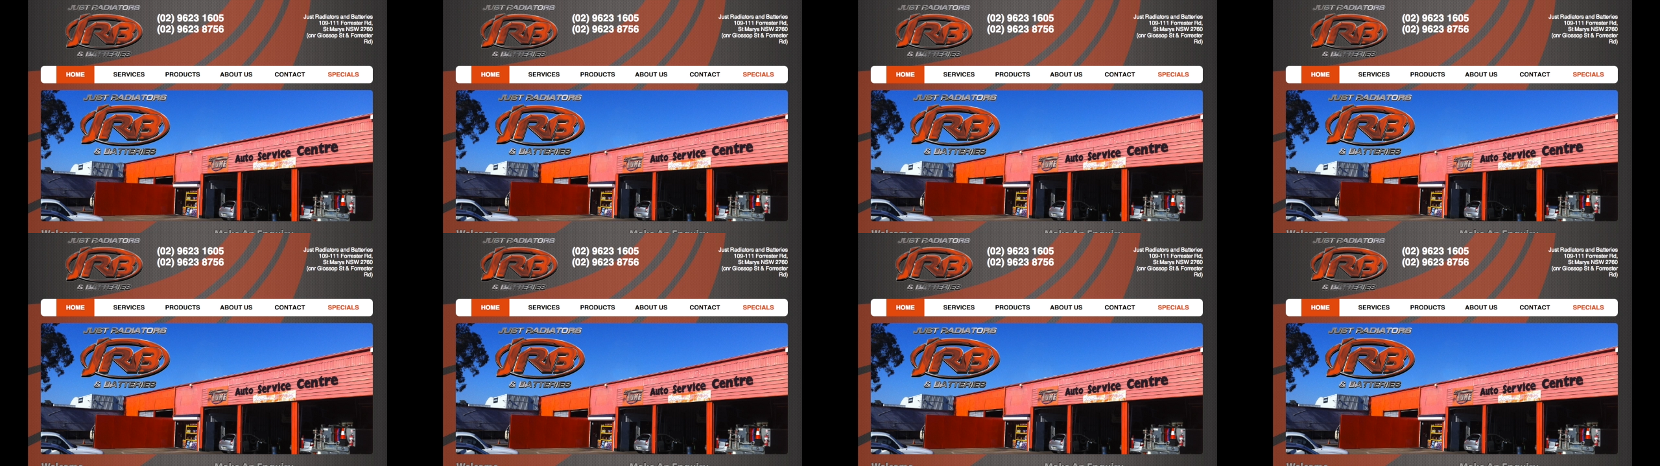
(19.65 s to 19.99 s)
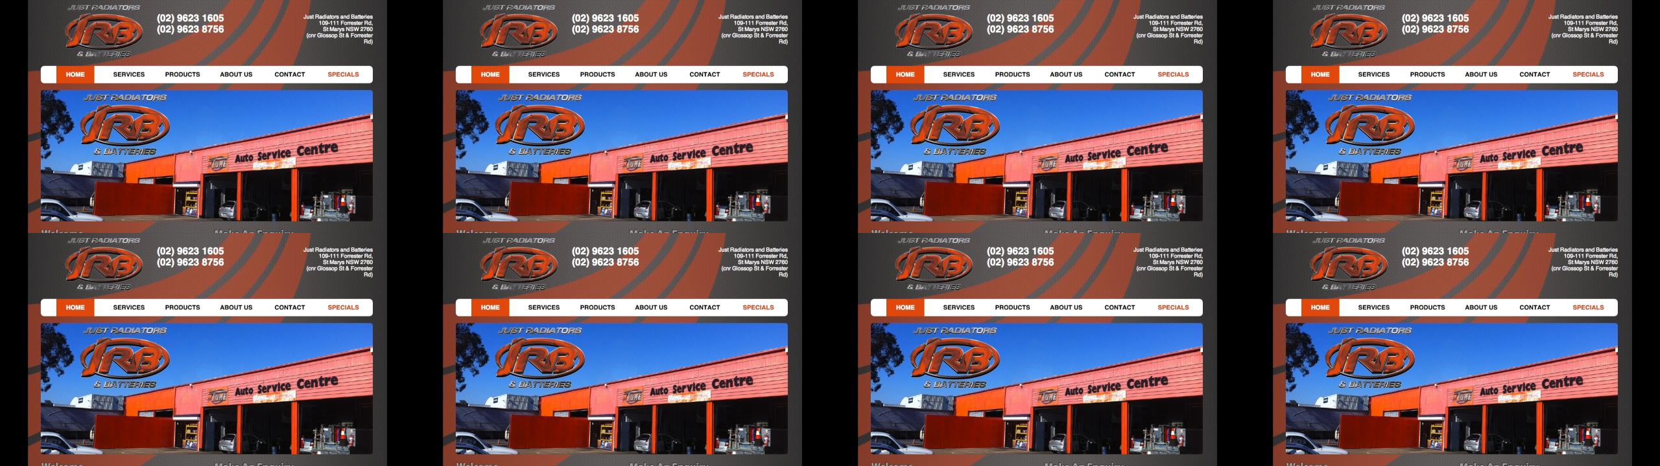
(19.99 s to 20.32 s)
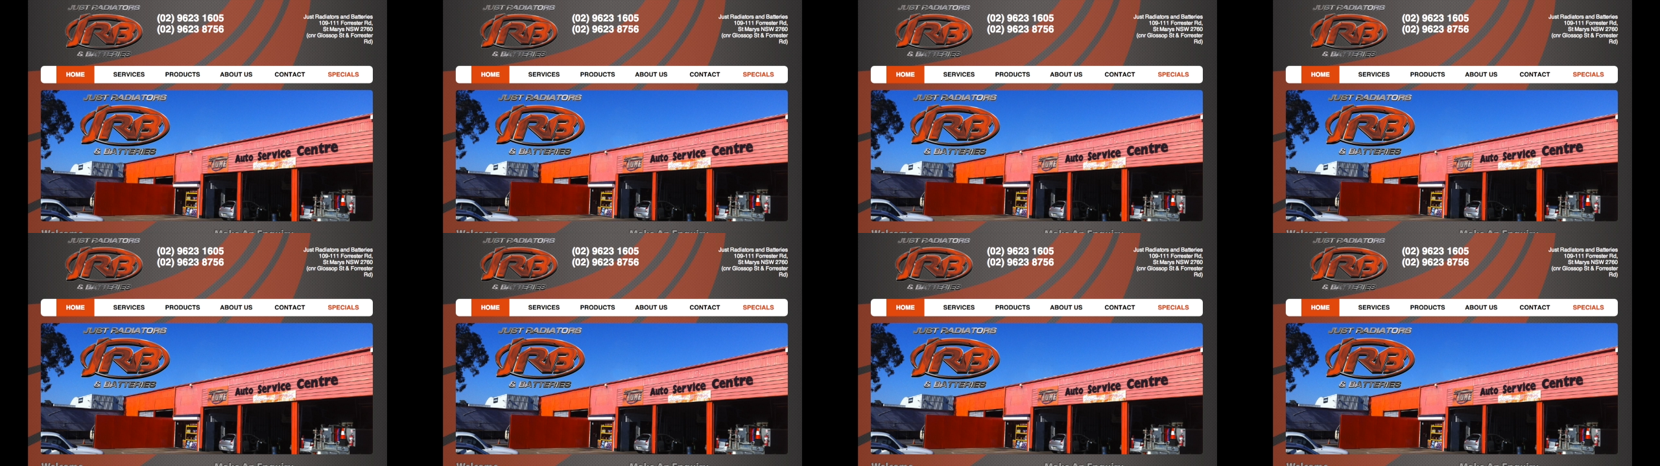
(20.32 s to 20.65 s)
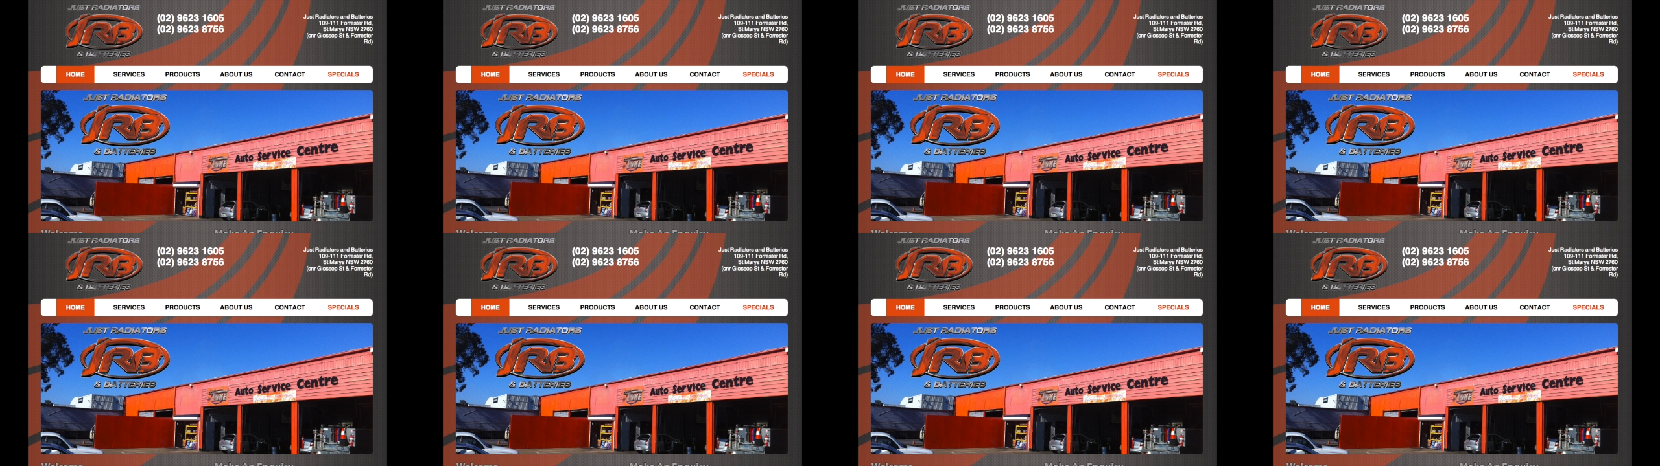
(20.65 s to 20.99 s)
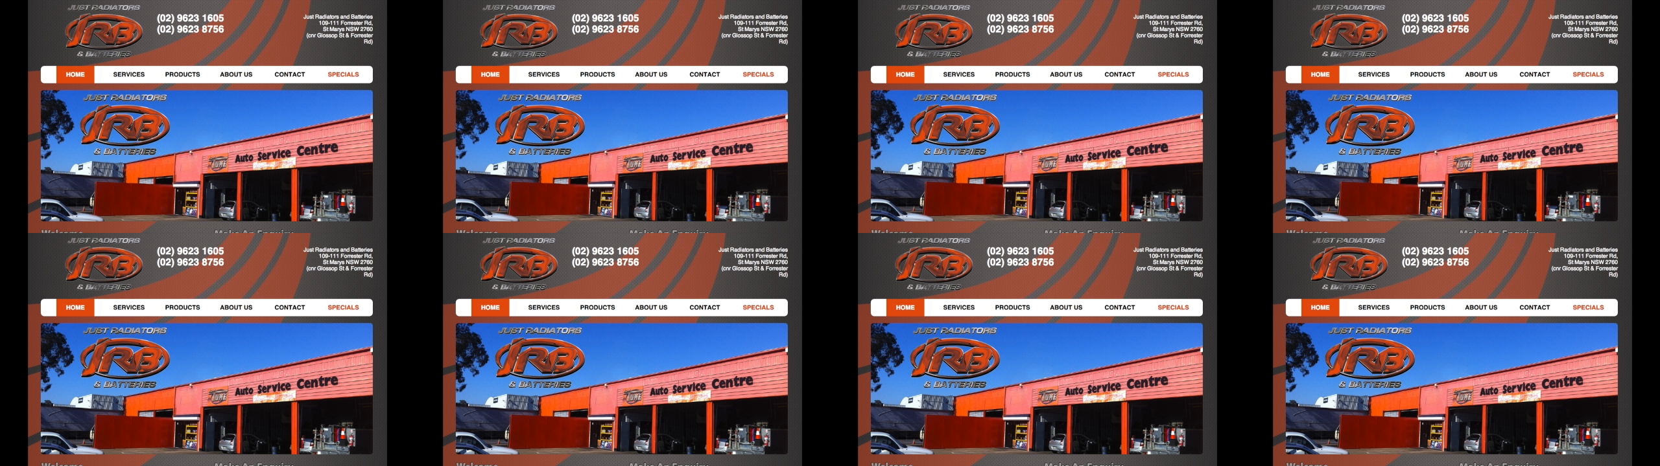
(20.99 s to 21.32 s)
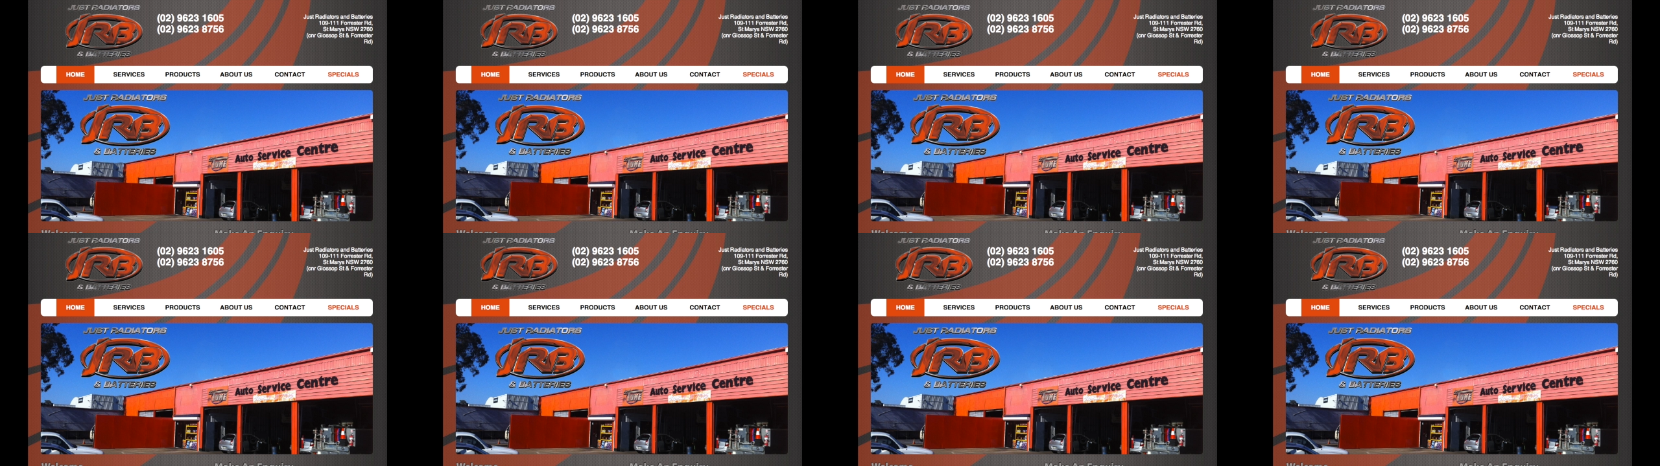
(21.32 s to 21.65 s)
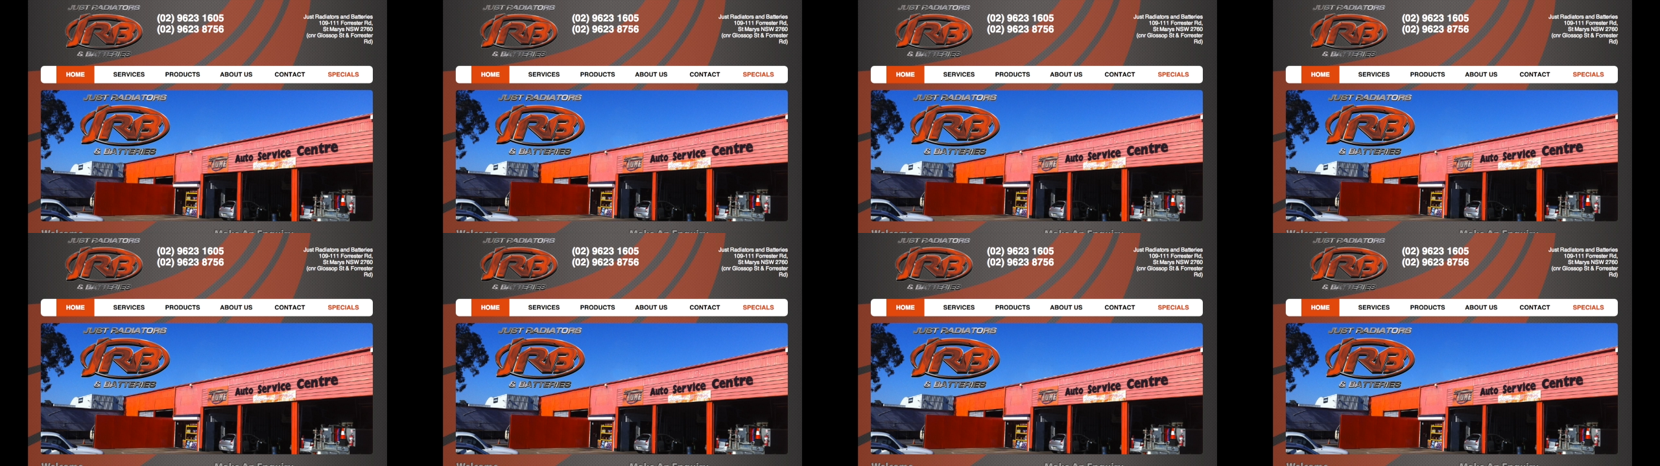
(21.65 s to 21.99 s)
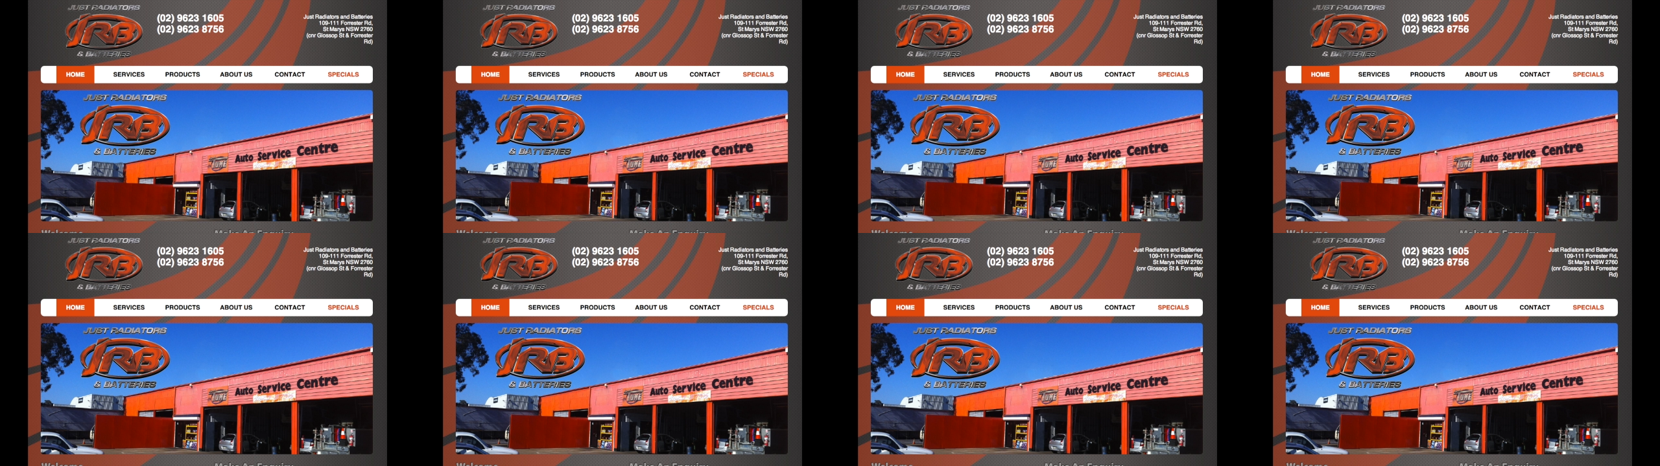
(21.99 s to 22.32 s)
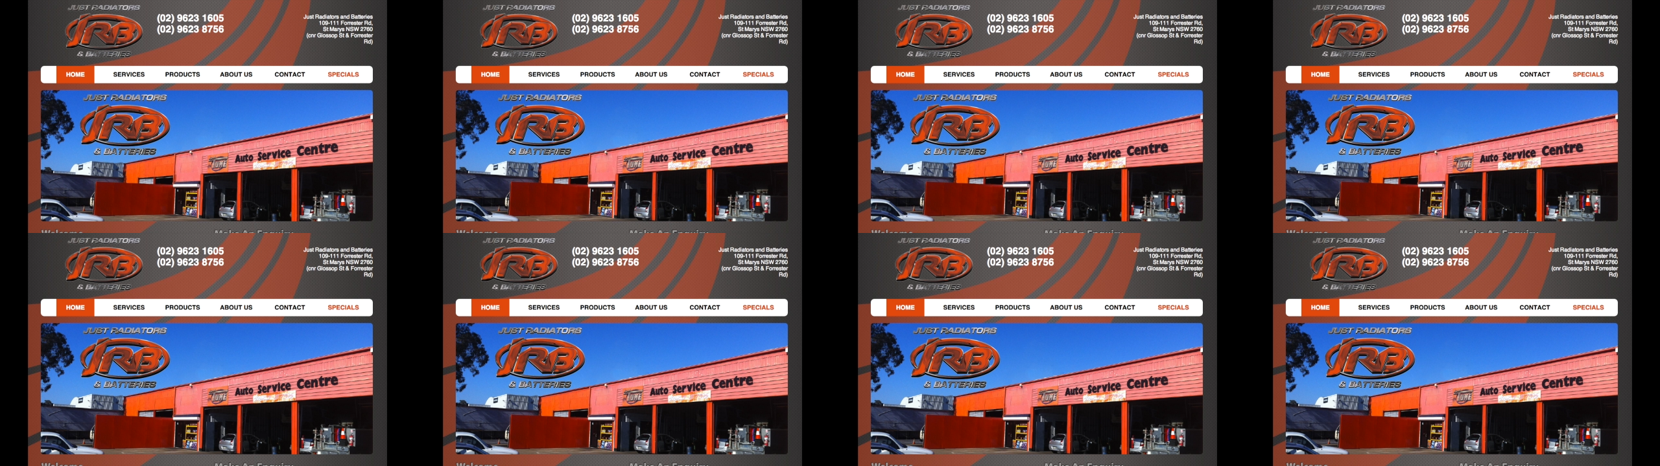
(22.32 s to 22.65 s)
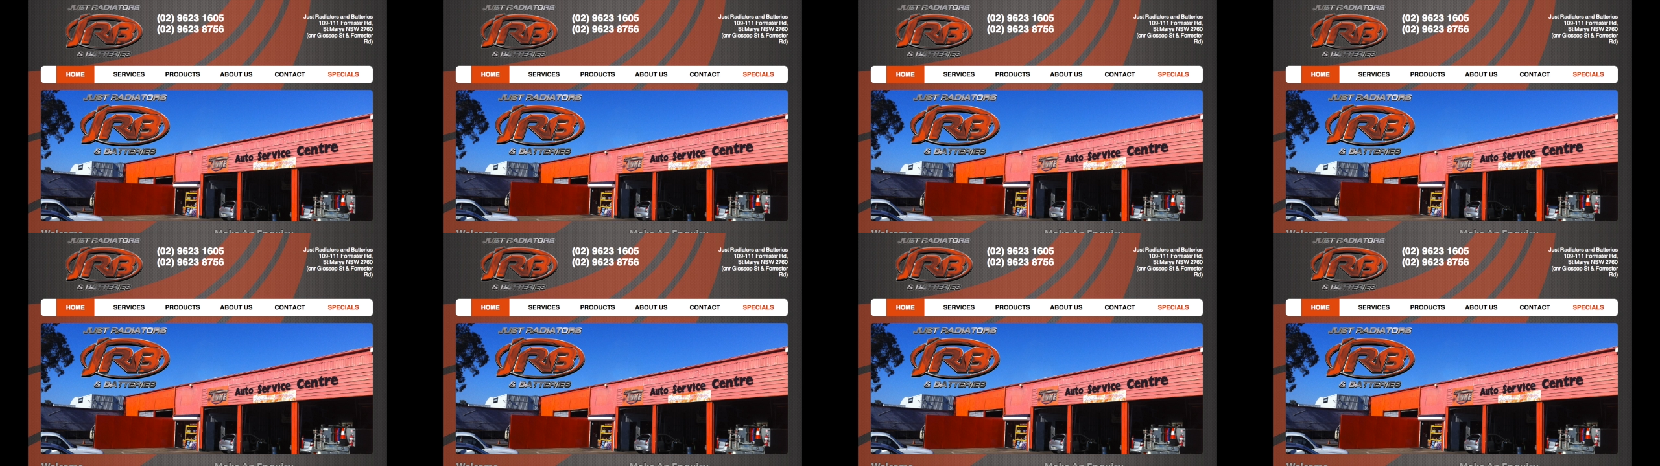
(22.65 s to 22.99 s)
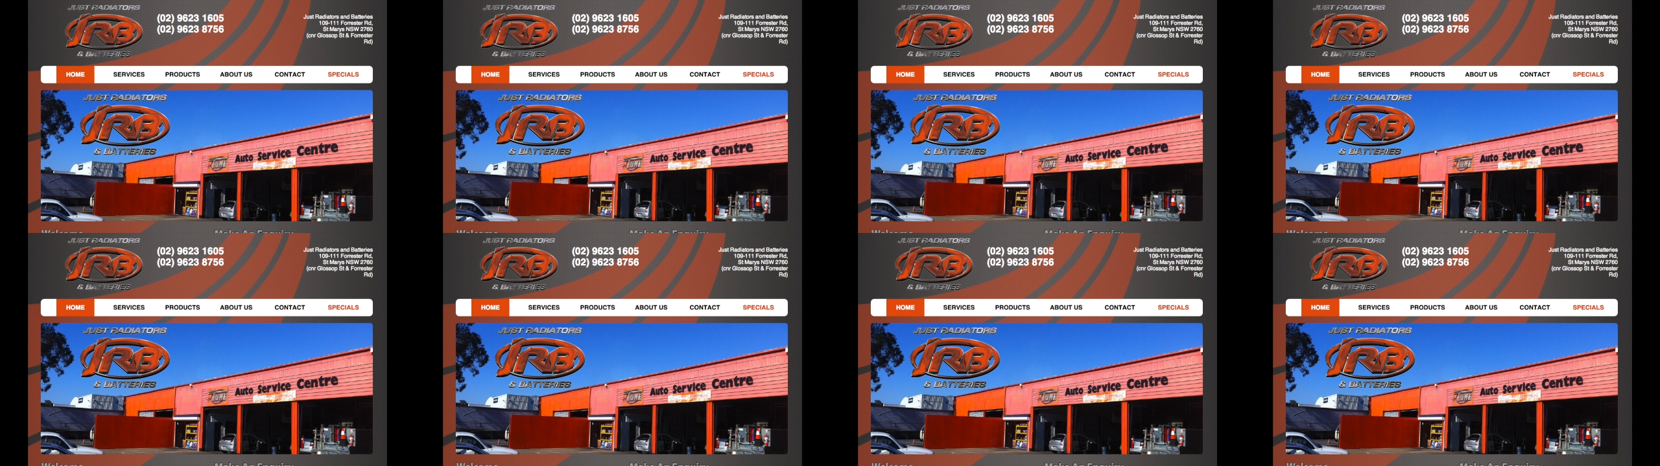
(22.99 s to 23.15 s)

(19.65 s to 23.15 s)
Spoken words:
(no speaker visible)